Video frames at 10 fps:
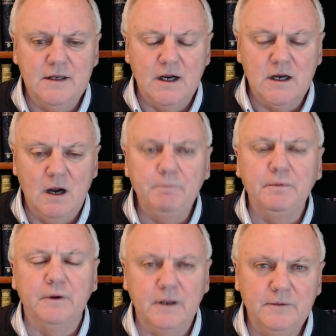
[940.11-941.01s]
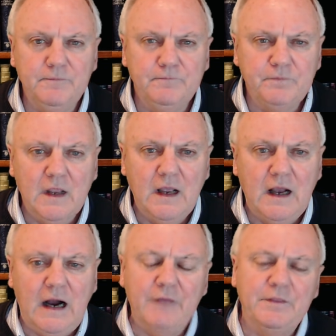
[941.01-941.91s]
company.
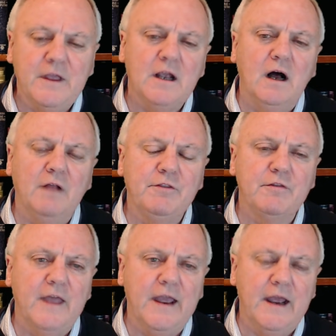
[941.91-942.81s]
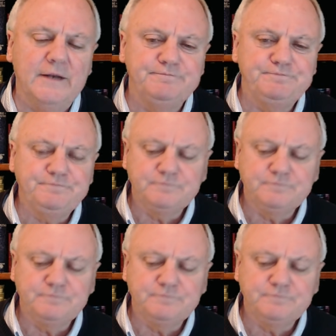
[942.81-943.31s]
I think other than